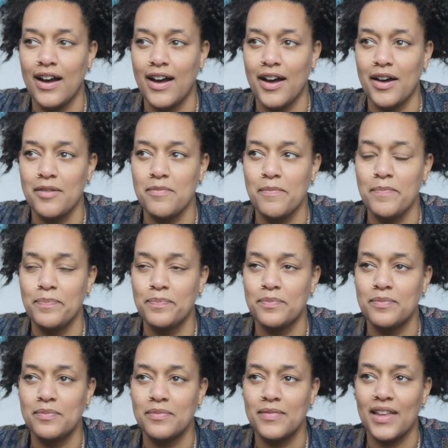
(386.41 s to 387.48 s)
And
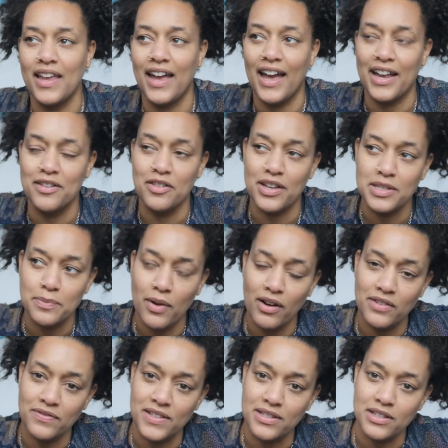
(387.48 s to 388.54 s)
as
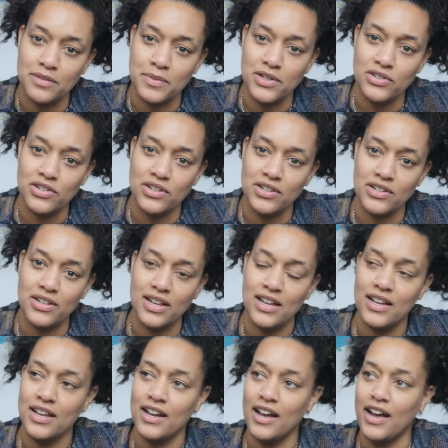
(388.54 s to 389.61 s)
part of this commission,
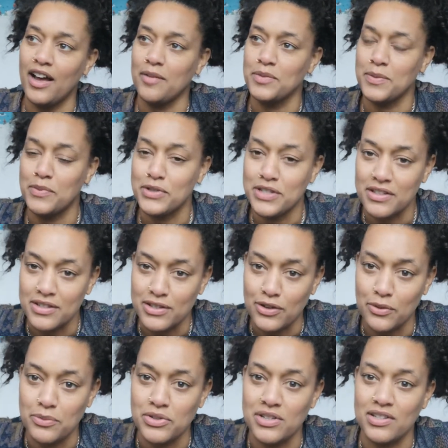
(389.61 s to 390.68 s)
separate to the
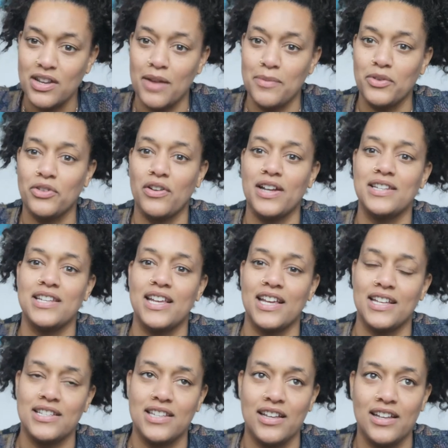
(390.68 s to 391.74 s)
sculptures that I'm
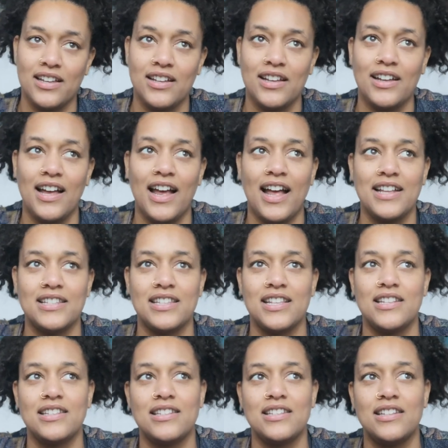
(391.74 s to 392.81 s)
creating as
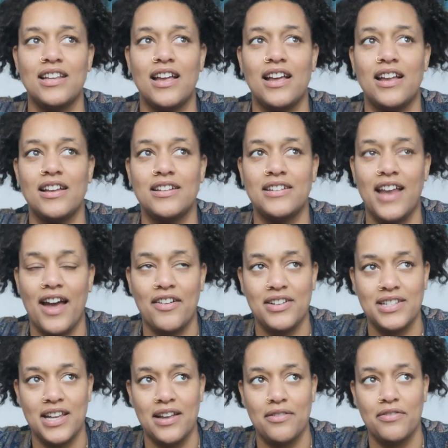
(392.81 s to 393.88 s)
this
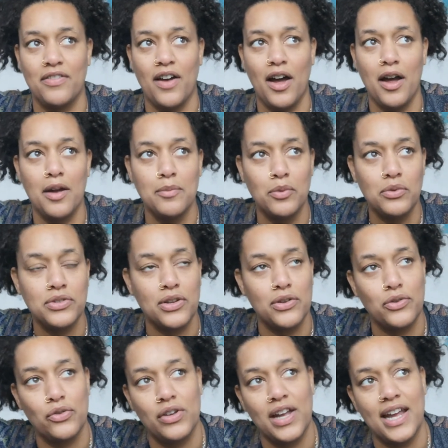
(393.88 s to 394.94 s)
narrative, I'm also
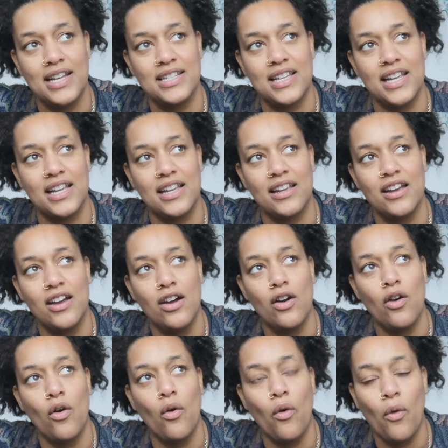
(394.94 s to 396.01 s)
creating
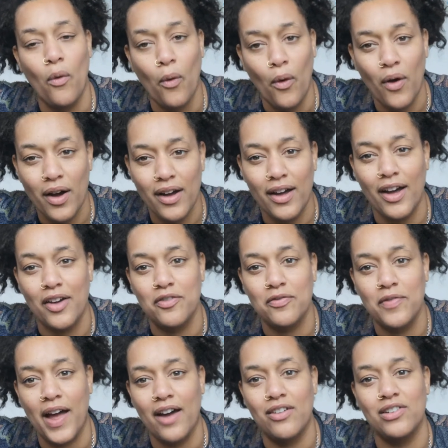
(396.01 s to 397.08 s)
or
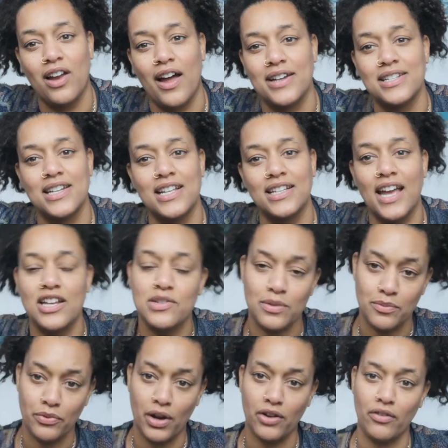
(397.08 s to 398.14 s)
have outlined an
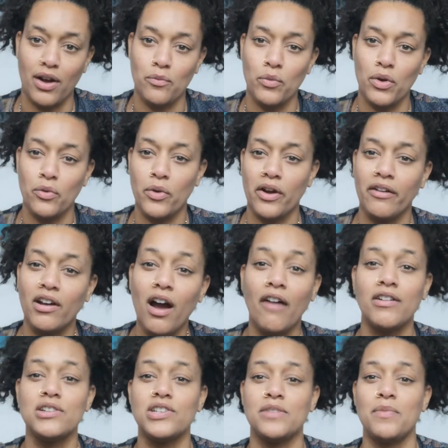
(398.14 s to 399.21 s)
engagement program where we're
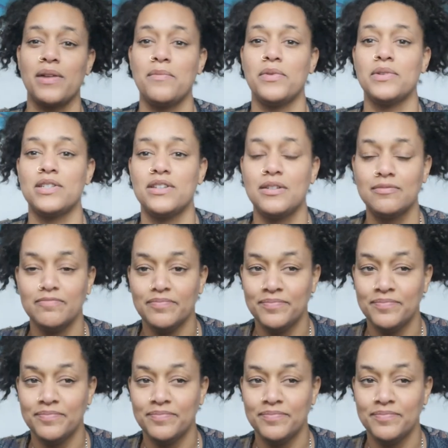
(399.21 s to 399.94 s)
encouraging members